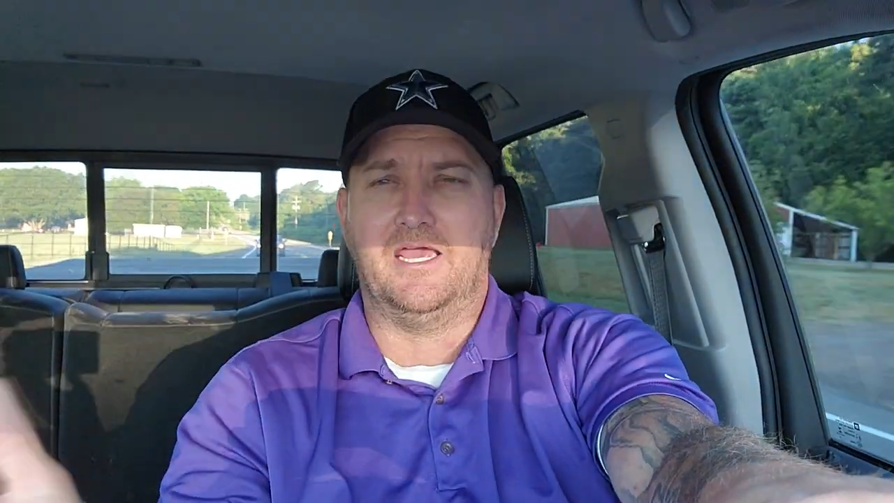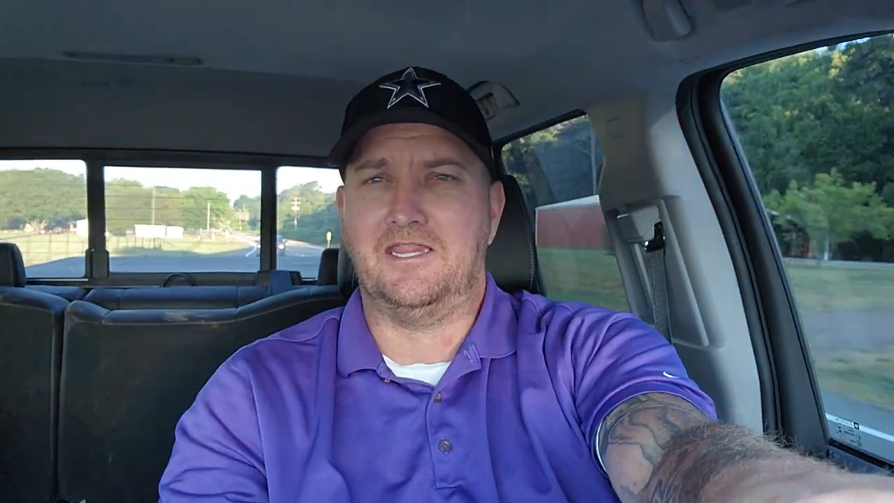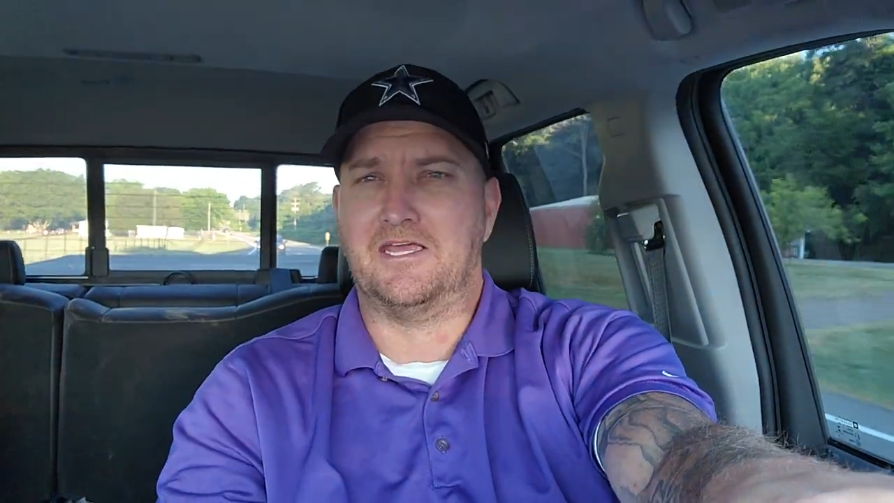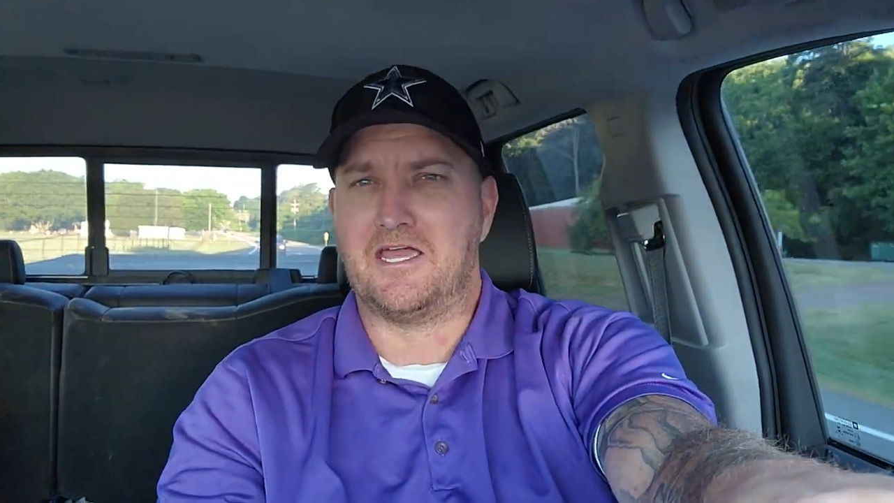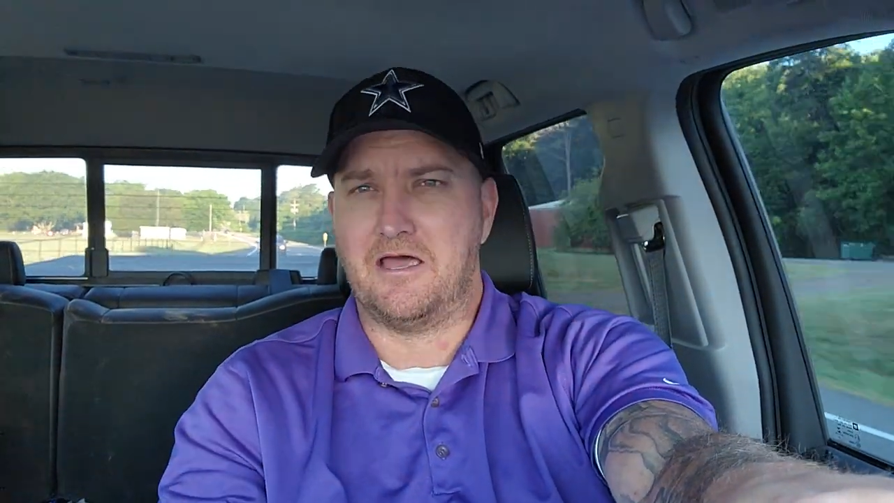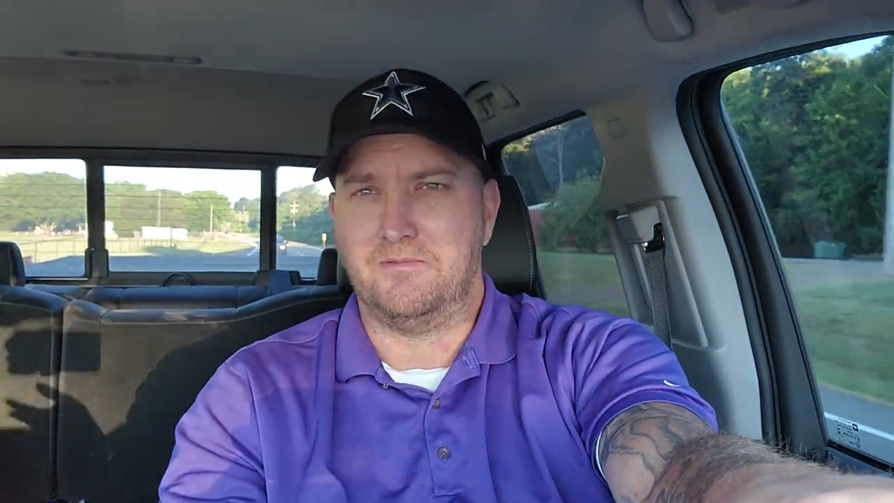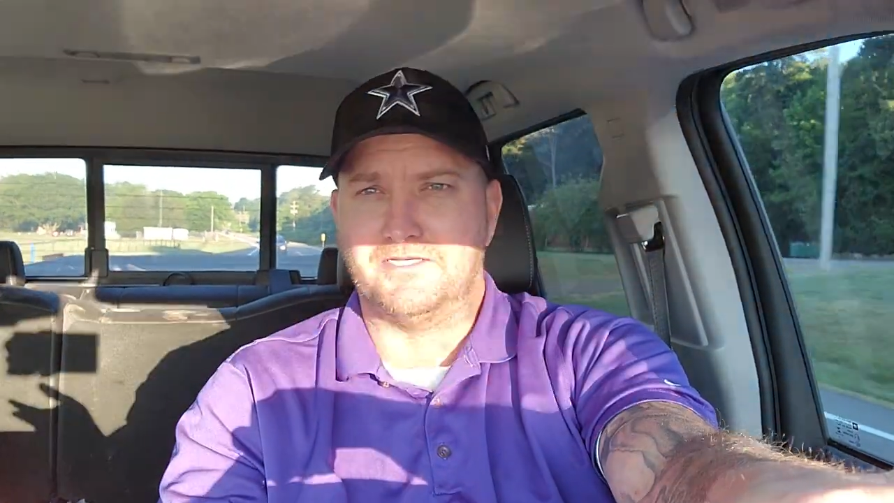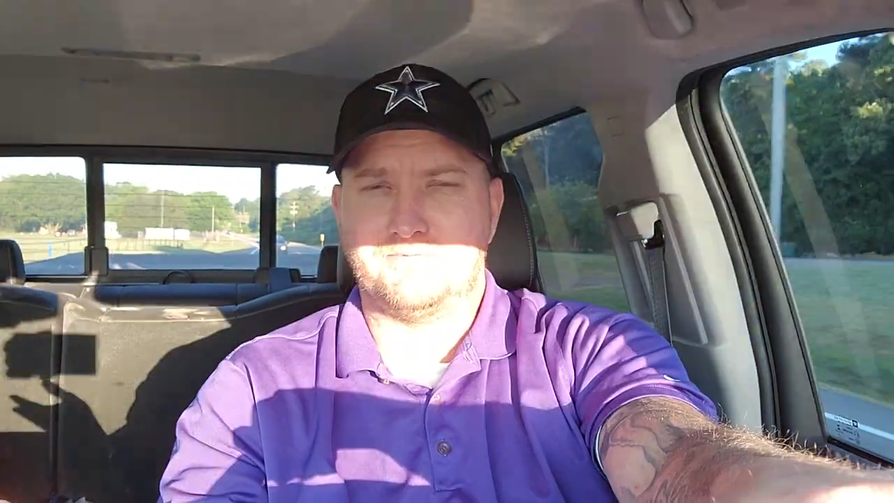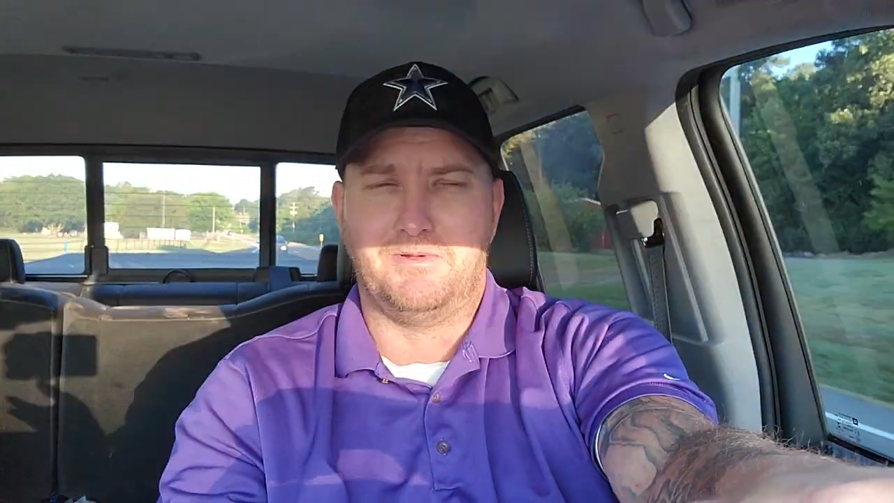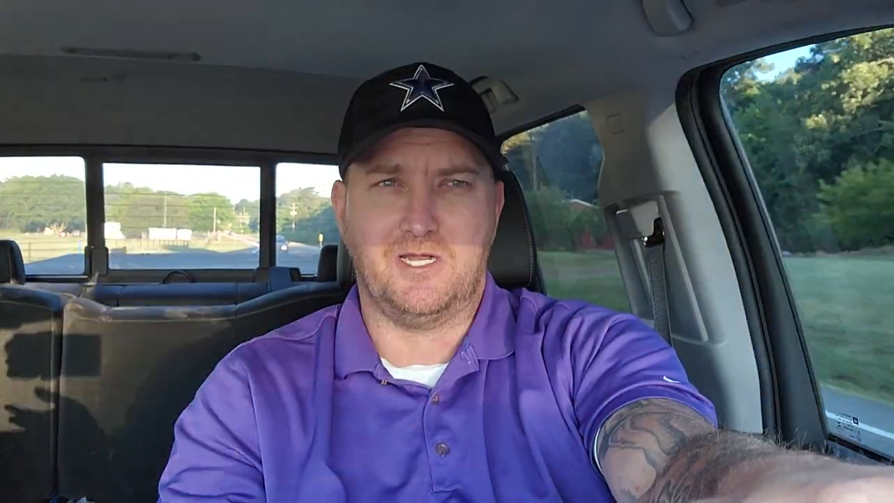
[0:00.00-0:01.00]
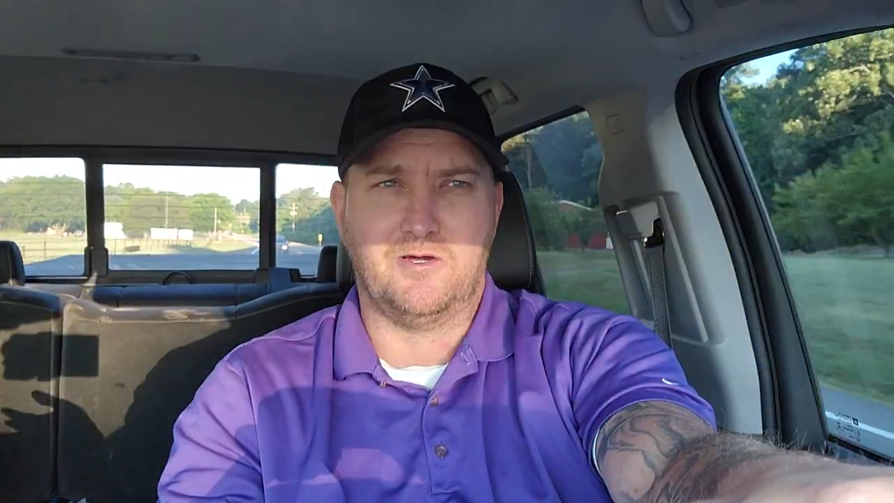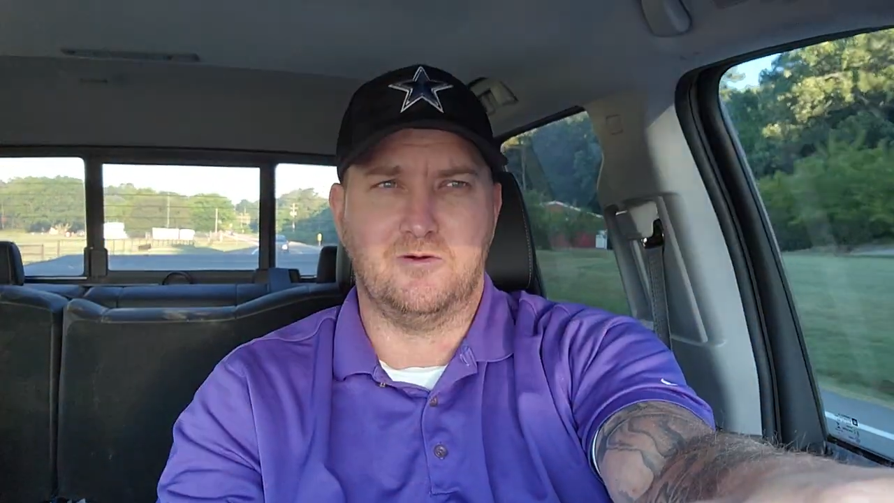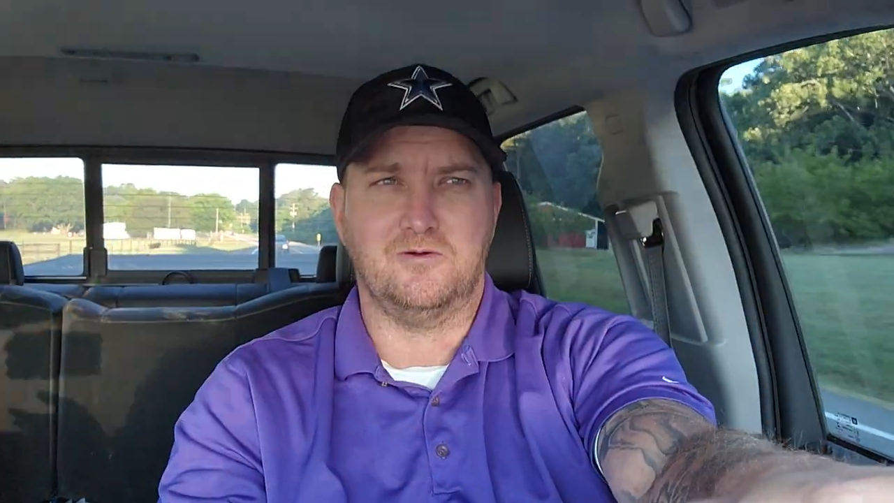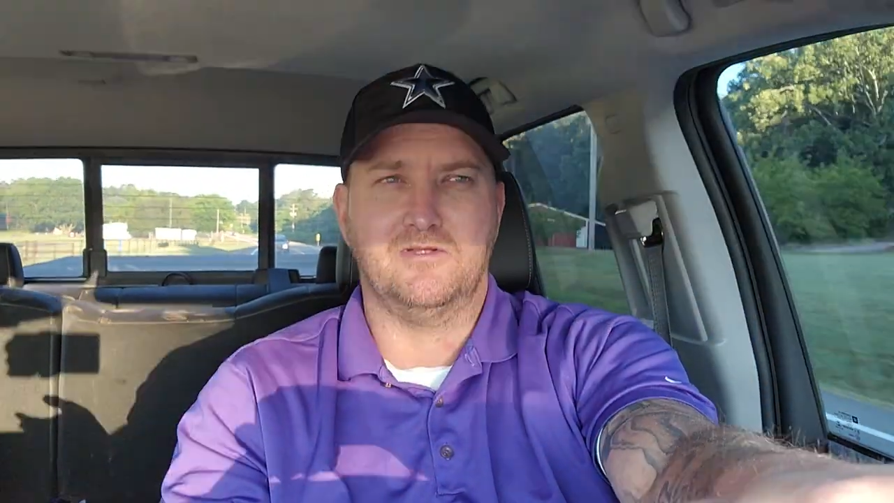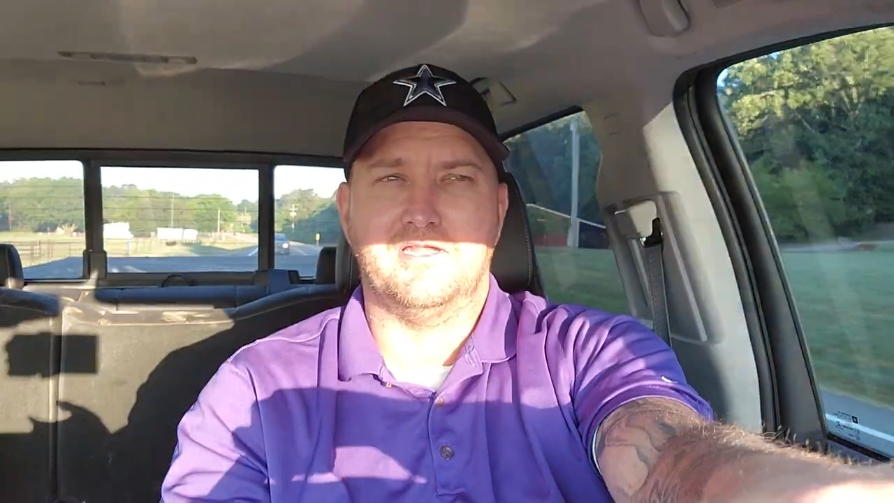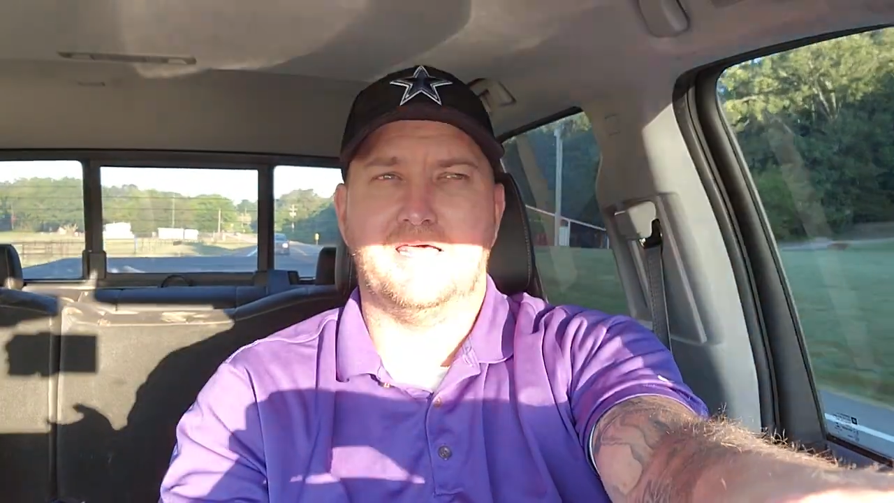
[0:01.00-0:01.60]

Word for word: In the comments below,